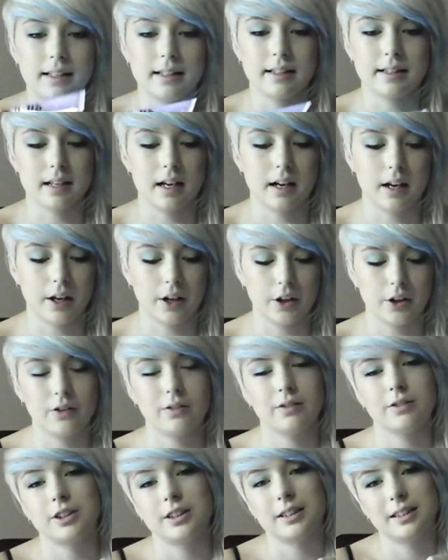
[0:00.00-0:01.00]
is
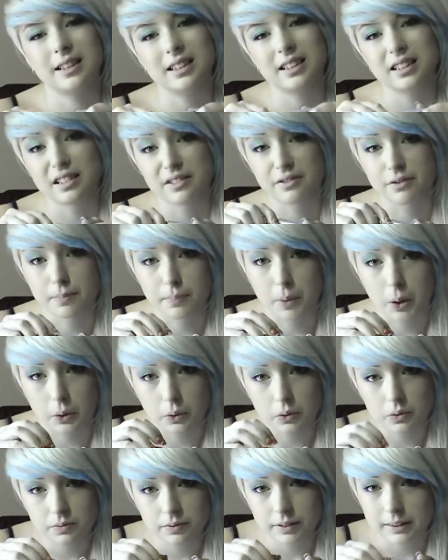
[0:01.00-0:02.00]
just in a different
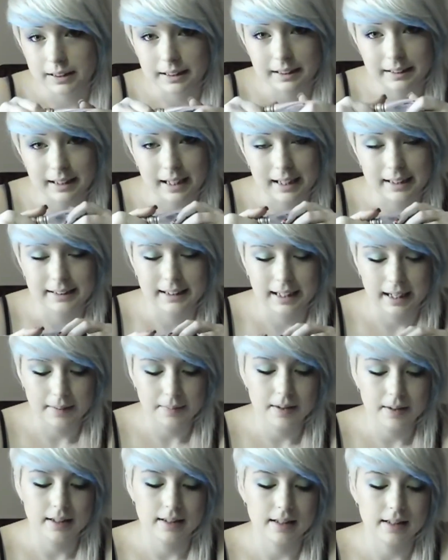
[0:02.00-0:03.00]
bottle. It's the exact
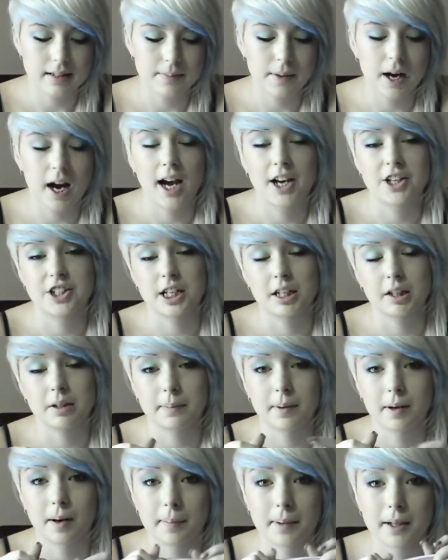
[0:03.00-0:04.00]
same. This is my eyeshadow
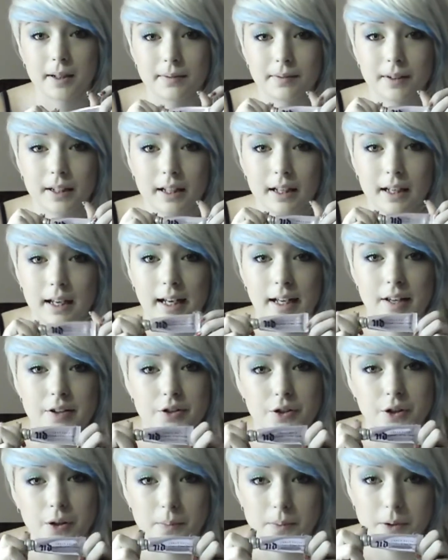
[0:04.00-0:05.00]
primer. It
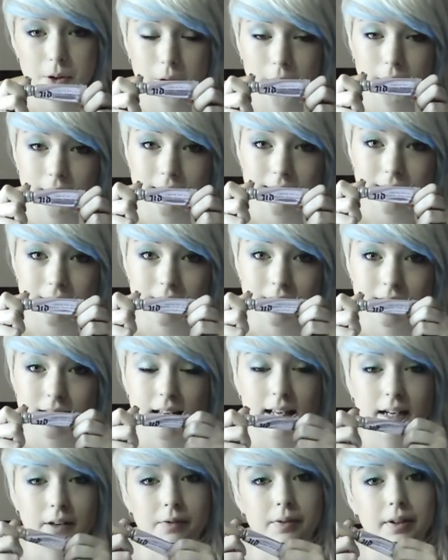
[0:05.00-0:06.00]
stops creases,
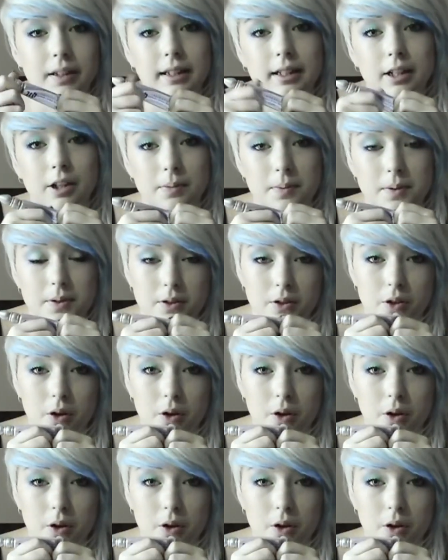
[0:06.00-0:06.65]
and it really helps